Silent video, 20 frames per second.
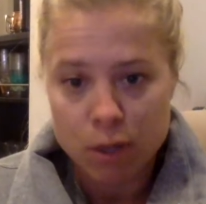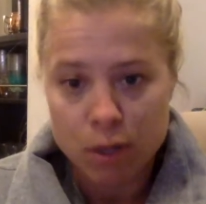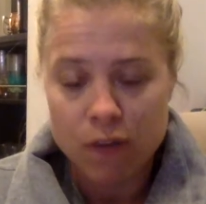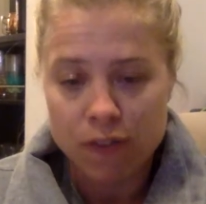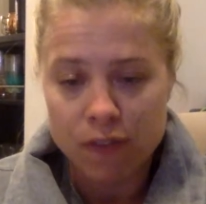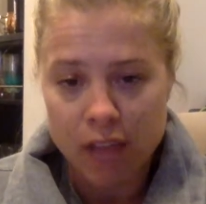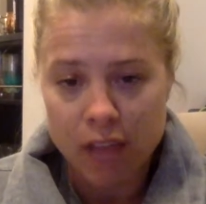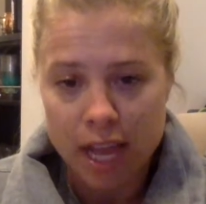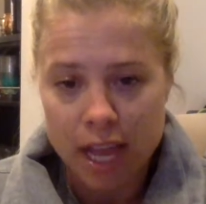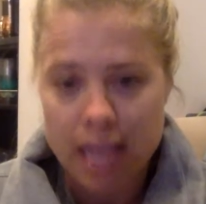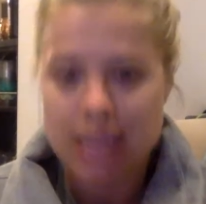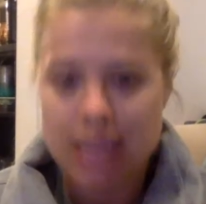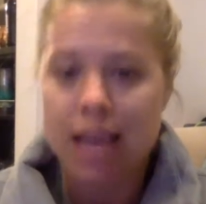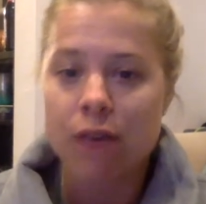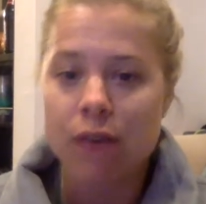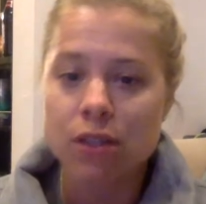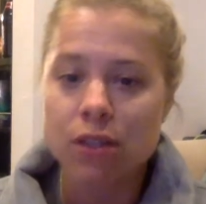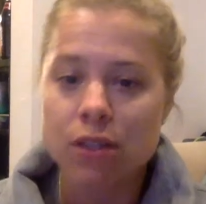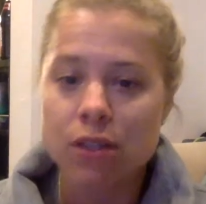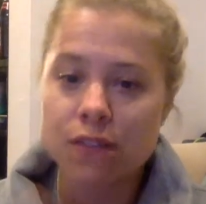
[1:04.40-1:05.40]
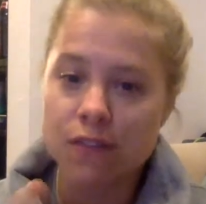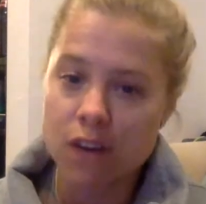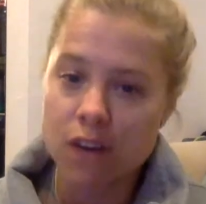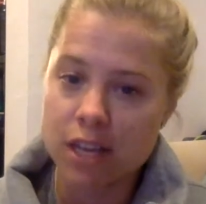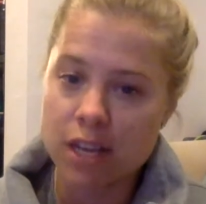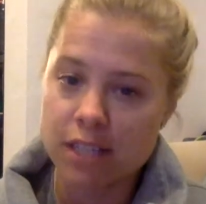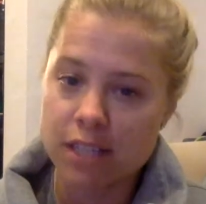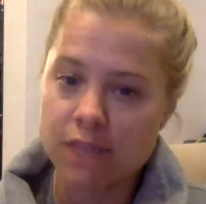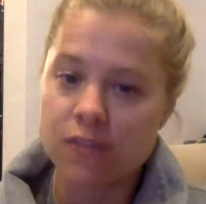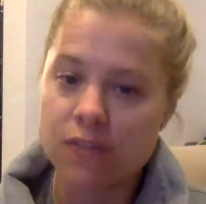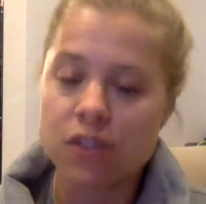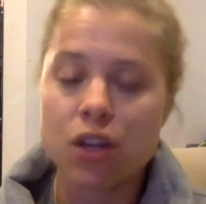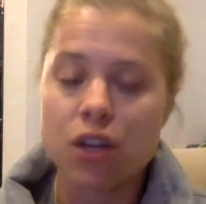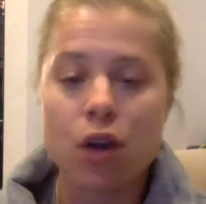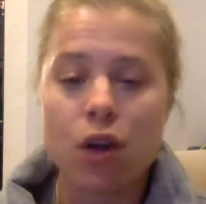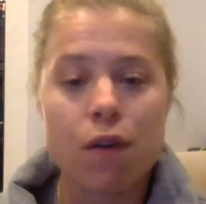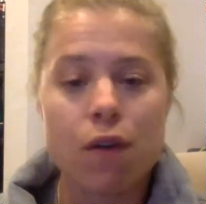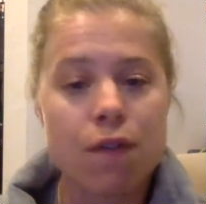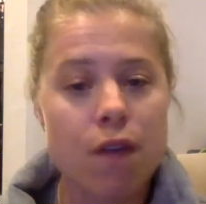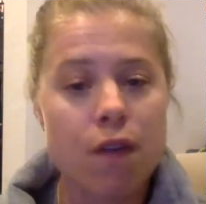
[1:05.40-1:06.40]
per flight, and that was for us to go
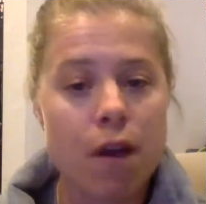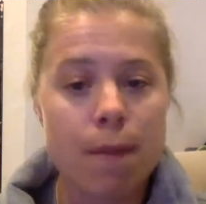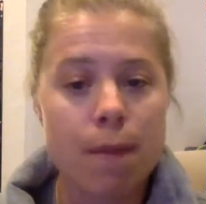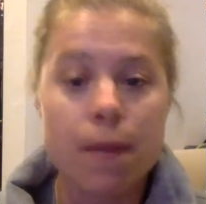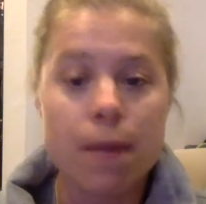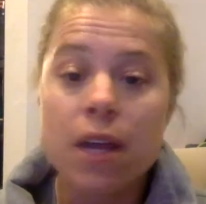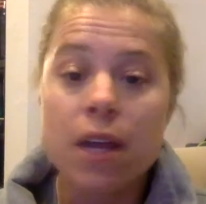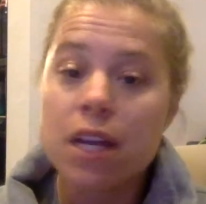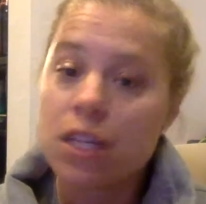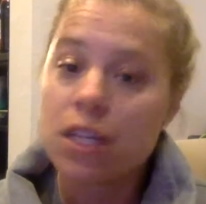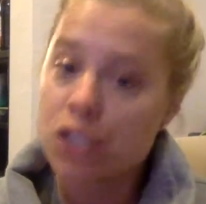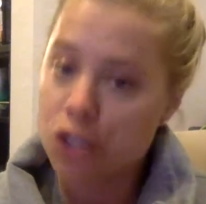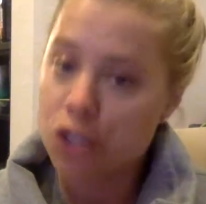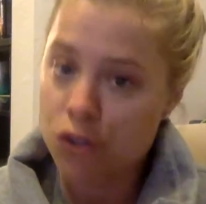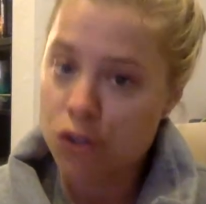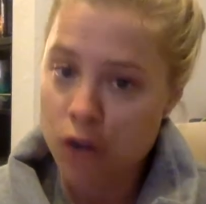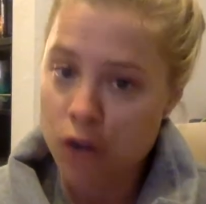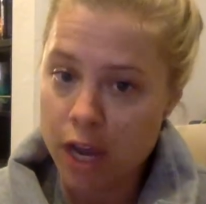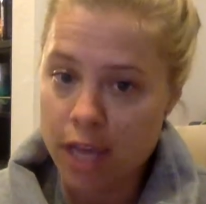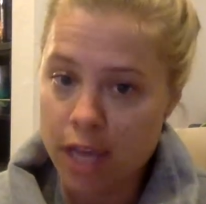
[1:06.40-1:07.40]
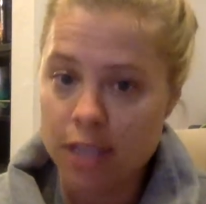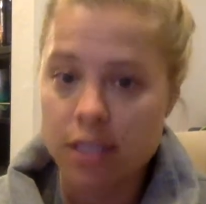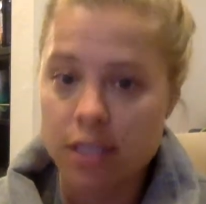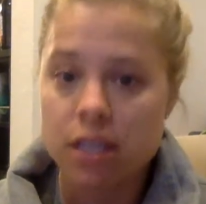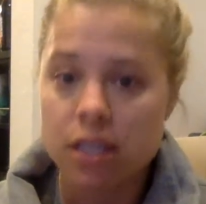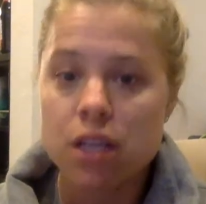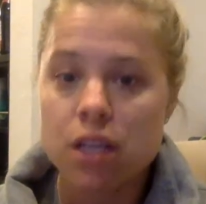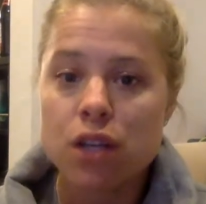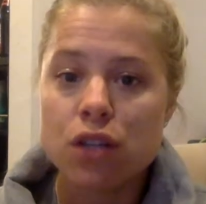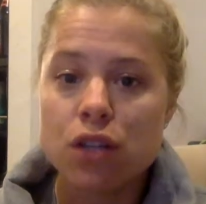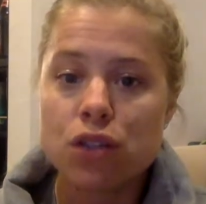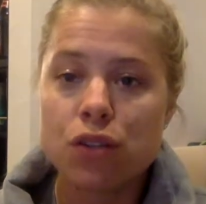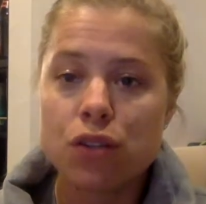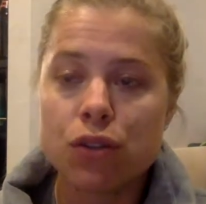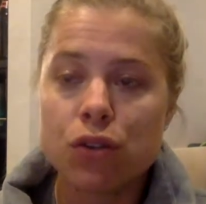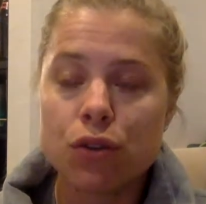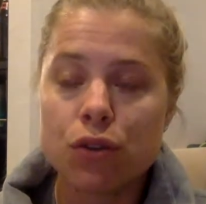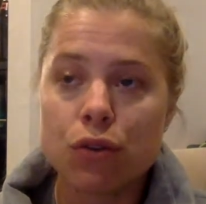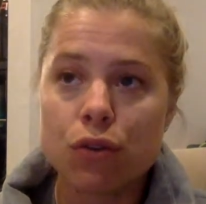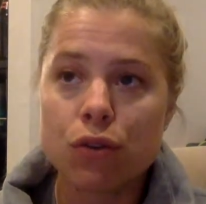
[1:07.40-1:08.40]
from Detroit
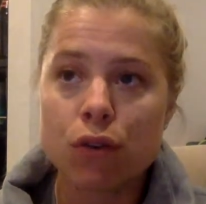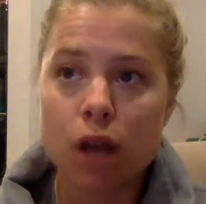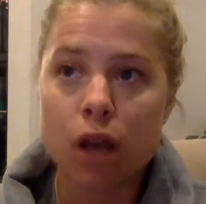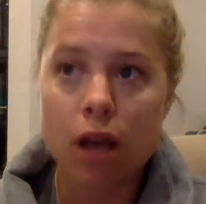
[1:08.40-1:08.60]
to